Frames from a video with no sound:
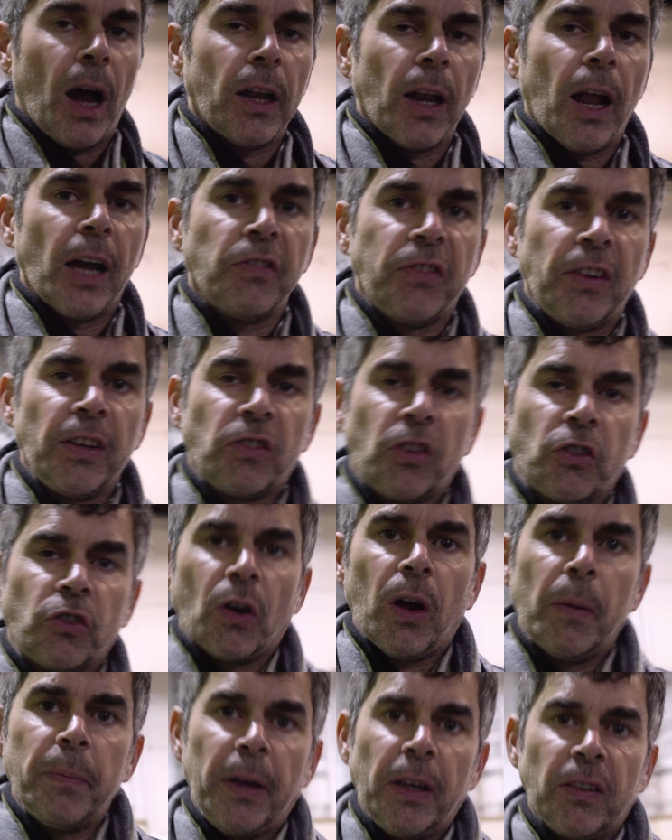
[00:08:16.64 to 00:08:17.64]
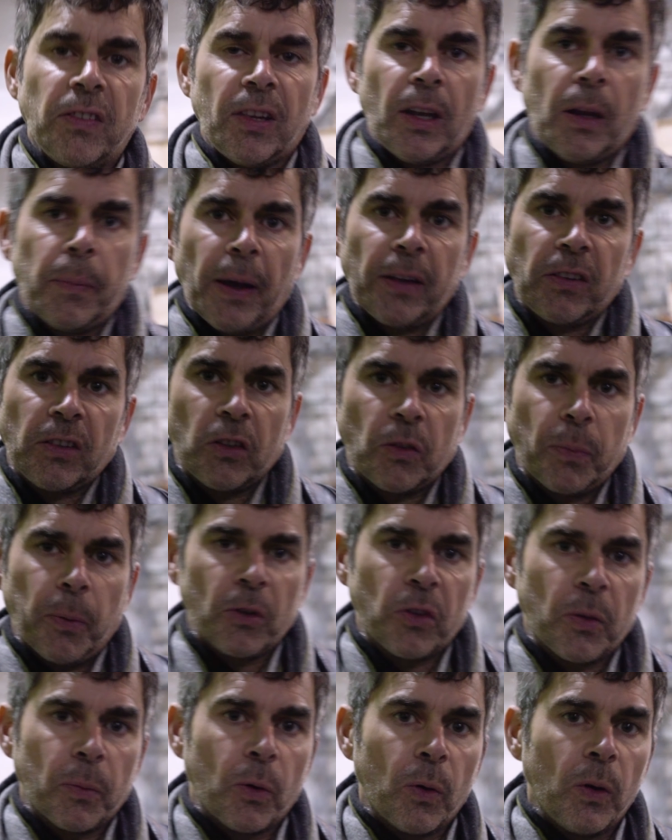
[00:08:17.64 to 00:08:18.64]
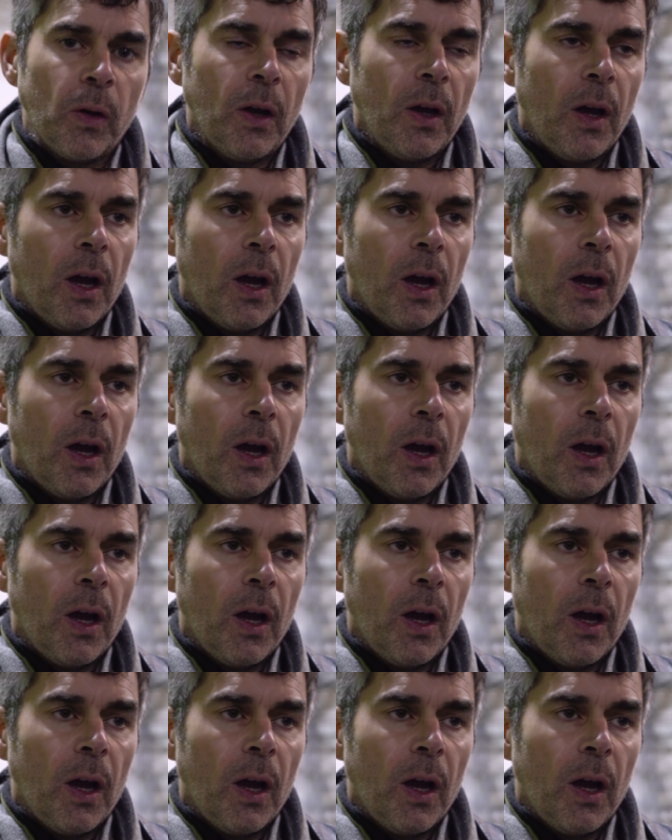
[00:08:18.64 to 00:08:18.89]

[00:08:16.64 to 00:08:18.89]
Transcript: I like things to try and be as cinematic as possible.